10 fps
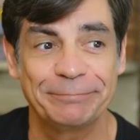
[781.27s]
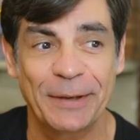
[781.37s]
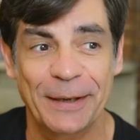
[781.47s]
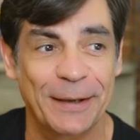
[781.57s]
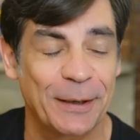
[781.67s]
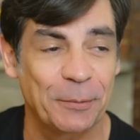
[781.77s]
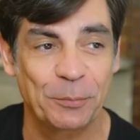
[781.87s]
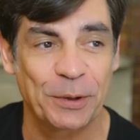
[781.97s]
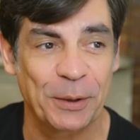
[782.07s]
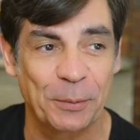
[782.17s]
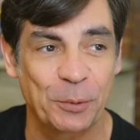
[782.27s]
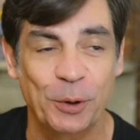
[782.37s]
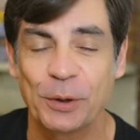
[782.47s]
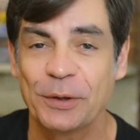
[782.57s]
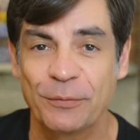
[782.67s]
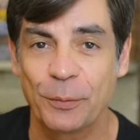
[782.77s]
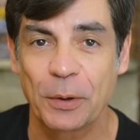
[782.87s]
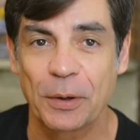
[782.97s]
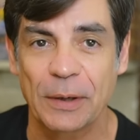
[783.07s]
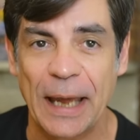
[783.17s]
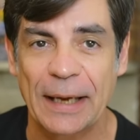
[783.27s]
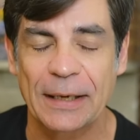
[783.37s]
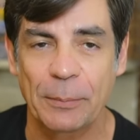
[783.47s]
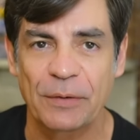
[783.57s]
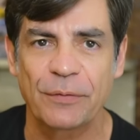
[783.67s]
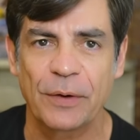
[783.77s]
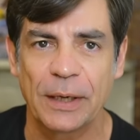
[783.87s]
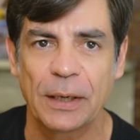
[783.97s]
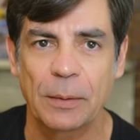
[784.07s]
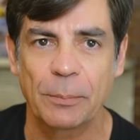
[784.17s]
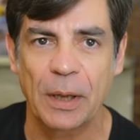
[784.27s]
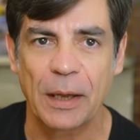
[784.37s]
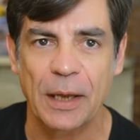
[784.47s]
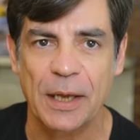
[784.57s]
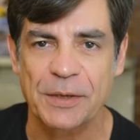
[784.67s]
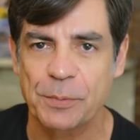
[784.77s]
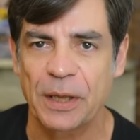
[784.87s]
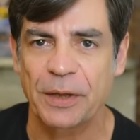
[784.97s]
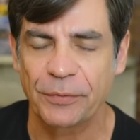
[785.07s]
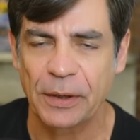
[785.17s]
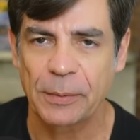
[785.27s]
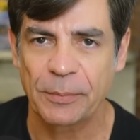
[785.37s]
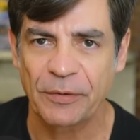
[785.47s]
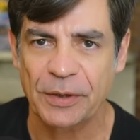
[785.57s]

uh, you know good for academic freedom uh, as well as freedom of